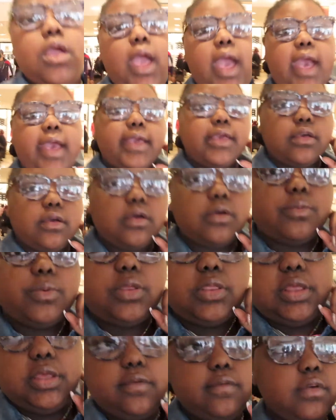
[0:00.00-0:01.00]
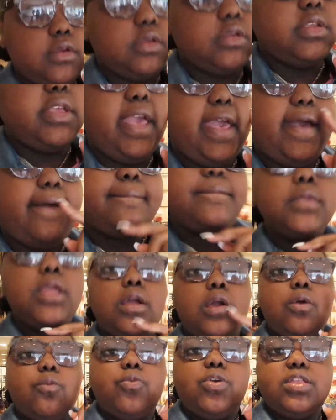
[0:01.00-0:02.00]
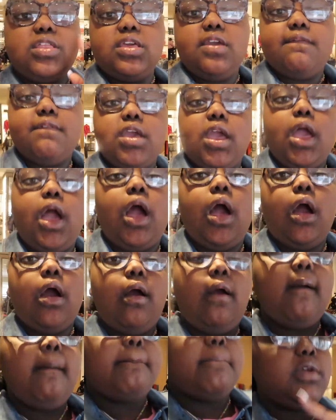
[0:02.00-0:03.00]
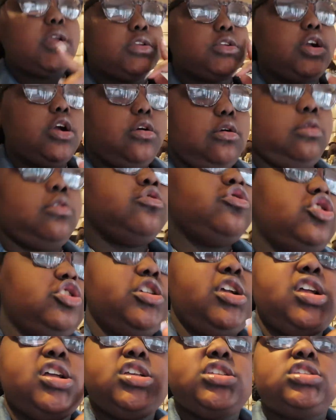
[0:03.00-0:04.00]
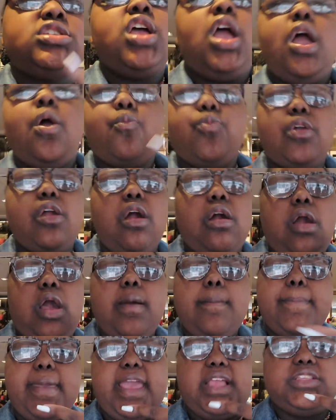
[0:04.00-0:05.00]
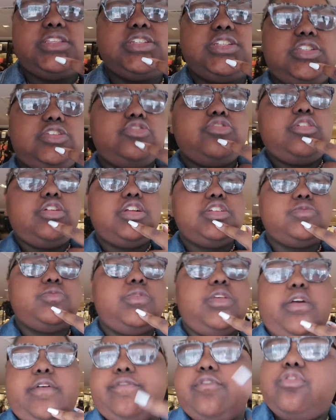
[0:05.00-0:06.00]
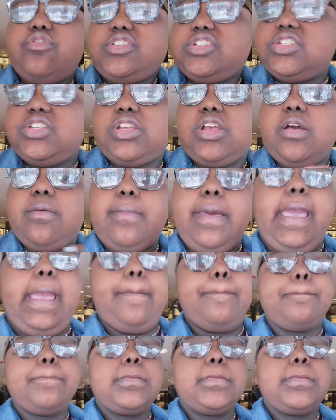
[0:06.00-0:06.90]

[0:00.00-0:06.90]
I yeah, we leave it um coach because we gonna come back too soon because we of course we come back.